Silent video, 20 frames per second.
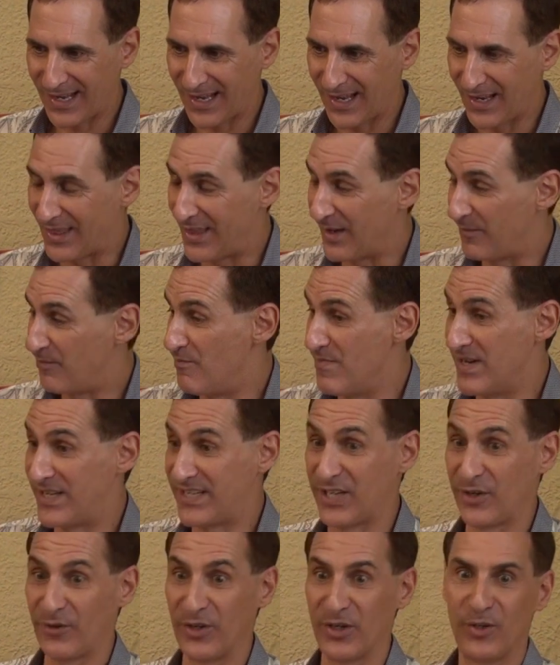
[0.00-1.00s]
the
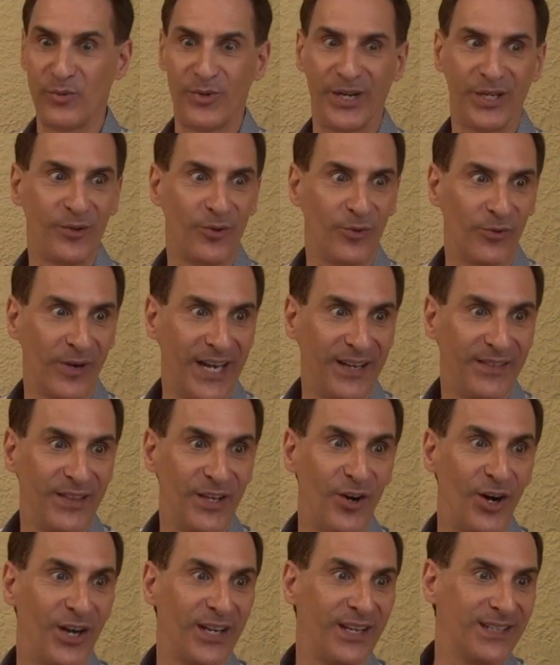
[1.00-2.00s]
material went great.
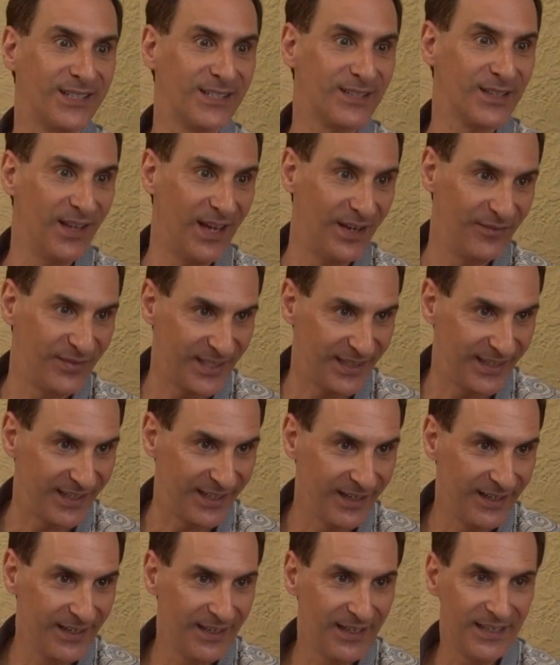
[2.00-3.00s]
The audience loved it.